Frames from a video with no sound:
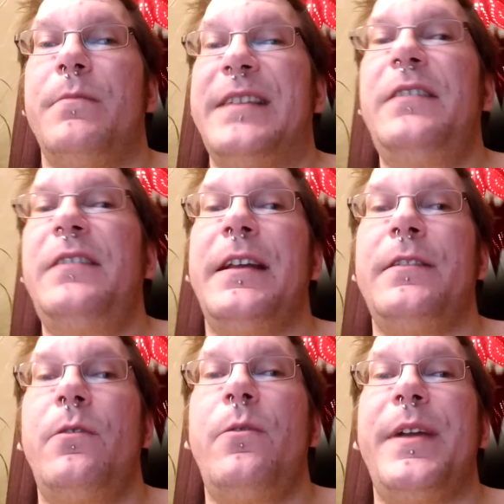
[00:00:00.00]
Tesla
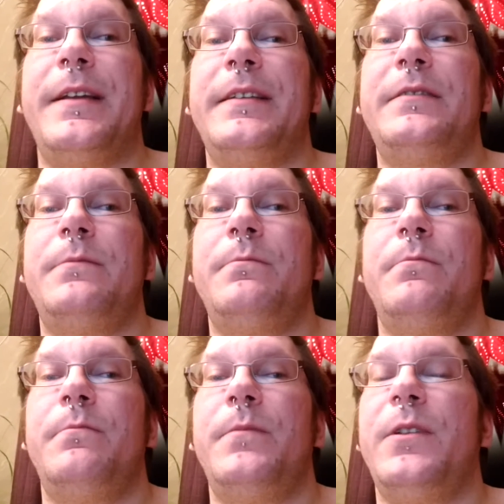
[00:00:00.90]
in Norway is,
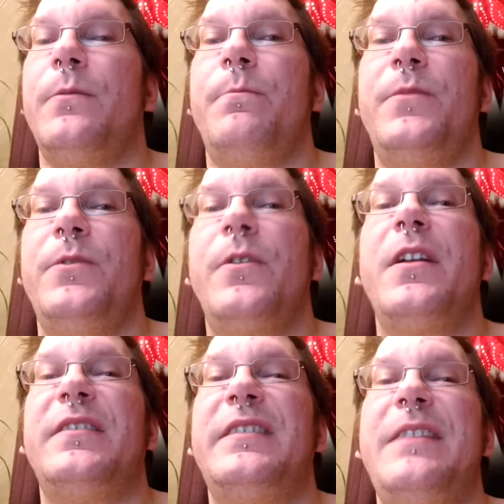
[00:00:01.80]
you're
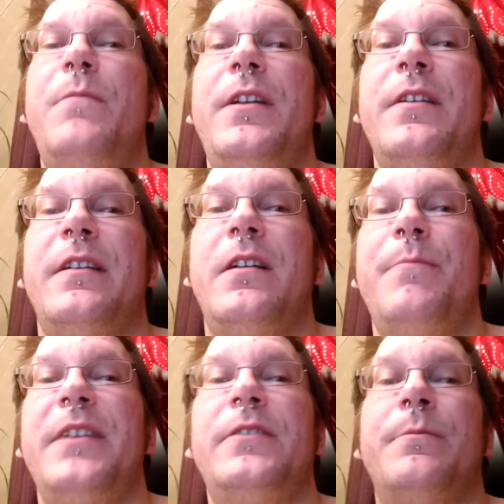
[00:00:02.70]
going to save money on it
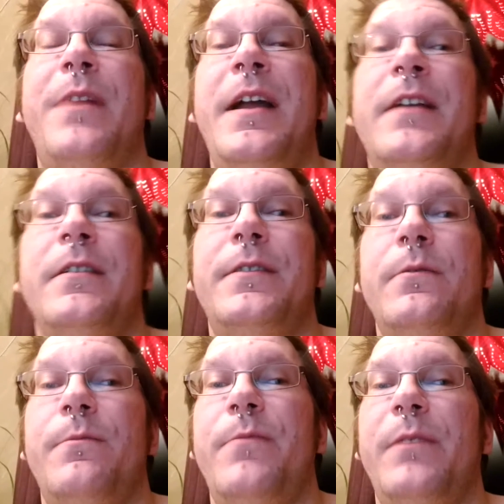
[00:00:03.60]
compared to buying a
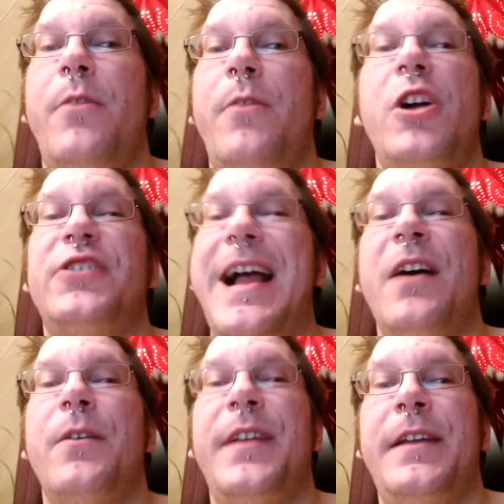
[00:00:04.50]
real posh
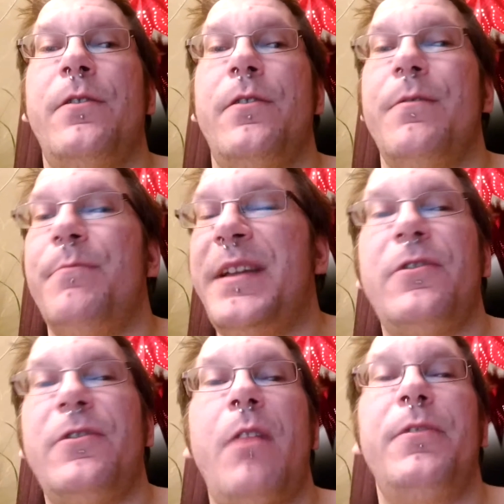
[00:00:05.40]
Audi or
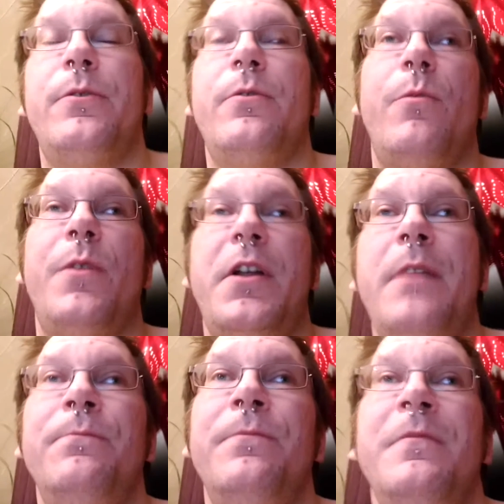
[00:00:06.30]
BMW or whatnot,
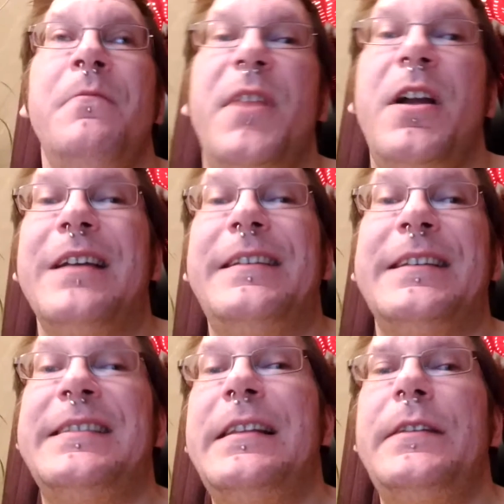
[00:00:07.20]
because the
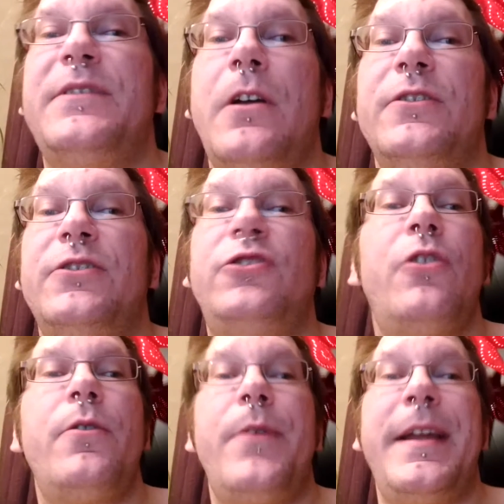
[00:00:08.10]
incentives are
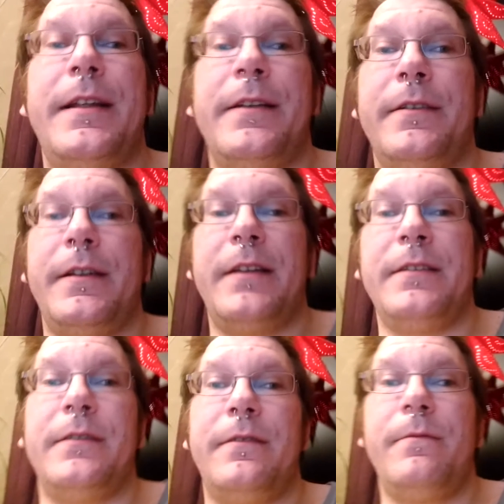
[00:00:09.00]
so great
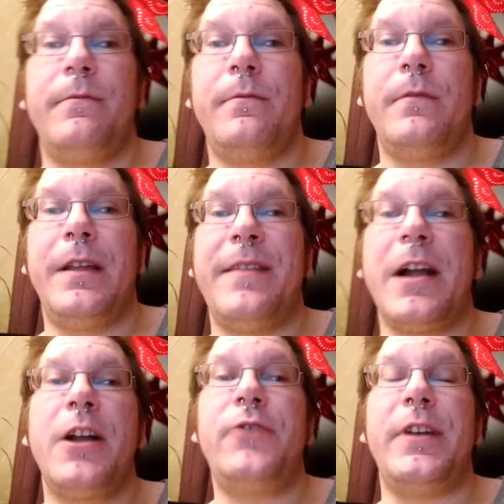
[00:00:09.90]
in that
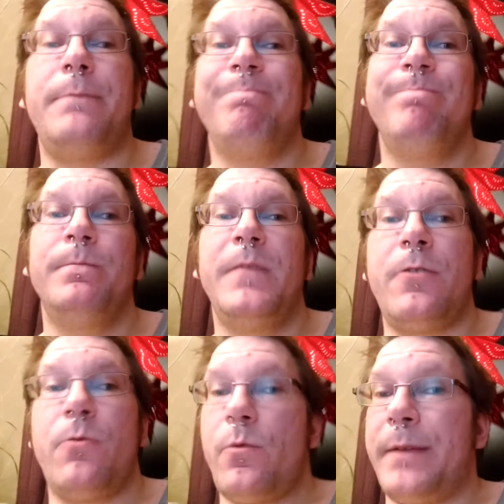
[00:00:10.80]
country,
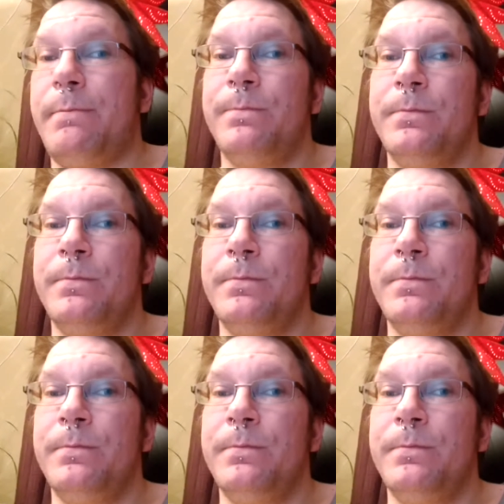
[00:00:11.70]
in Norway.